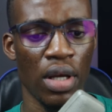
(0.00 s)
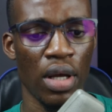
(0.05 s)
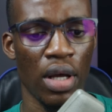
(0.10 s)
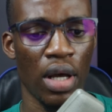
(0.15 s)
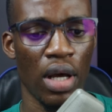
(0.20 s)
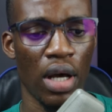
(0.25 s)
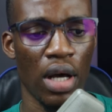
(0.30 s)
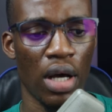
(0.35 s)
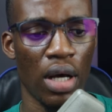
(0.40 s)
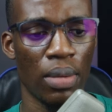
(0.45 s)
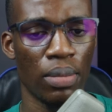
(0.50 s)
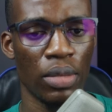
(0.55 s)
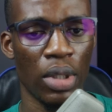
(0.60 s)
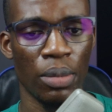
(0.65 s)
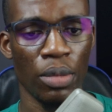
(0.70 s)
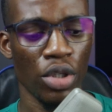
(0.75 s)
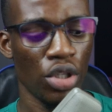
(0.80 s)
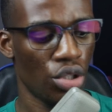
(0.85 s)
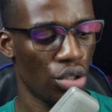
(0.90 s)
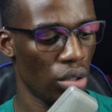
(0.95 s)
I'm going
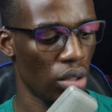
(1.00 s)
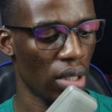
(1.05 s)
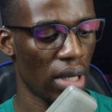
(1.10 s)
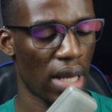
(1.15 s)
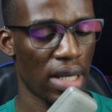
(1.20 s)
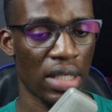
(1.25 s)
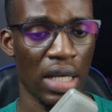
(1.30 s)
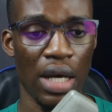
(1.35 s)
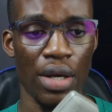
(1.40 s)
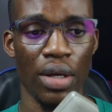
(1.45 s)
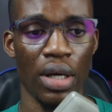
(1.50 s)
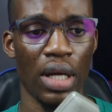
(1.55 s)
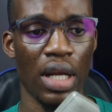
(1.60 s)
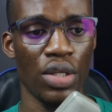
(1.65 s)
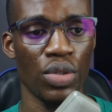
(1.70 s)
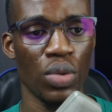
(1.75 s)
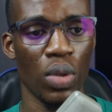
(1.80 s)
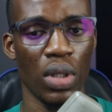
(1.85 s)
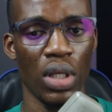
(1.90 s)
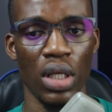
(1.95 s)
to show you guys how you can
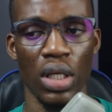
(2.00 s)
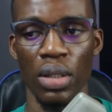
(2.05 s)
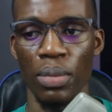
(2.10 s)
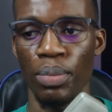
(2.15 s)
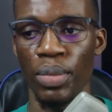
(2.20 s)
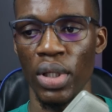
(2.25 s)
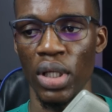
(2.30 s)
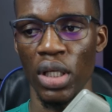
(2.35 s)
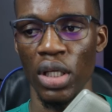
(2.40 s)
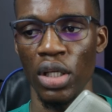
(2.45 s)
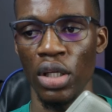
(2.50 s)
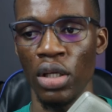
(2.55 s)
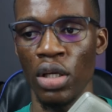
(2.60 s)
actually be